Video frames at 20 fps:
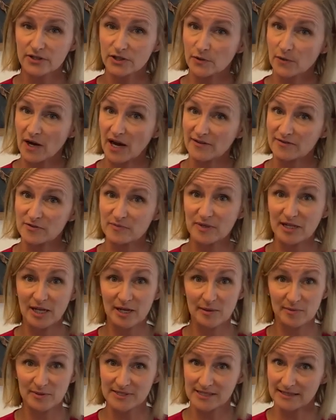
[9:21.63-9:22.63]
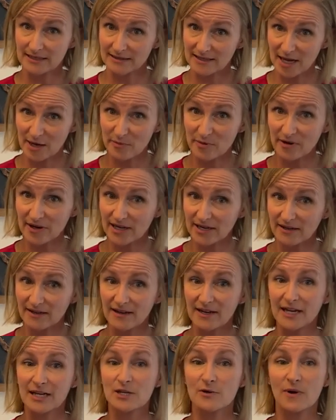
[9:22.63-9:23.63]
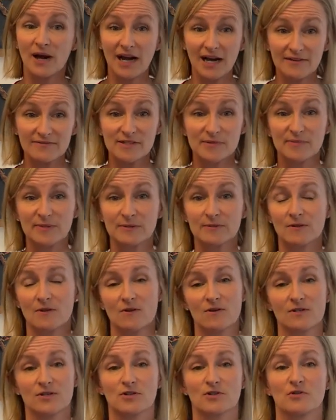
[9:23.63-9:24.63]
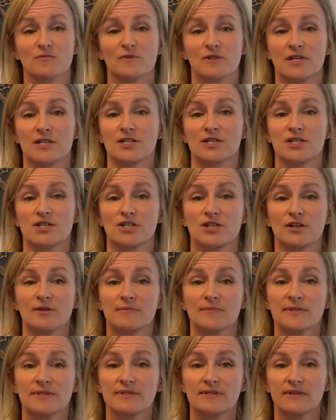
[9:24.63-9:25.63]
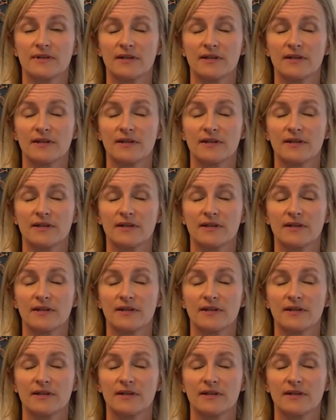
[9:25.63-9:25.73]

You have to be able to collaborate and you have to build long term relationships.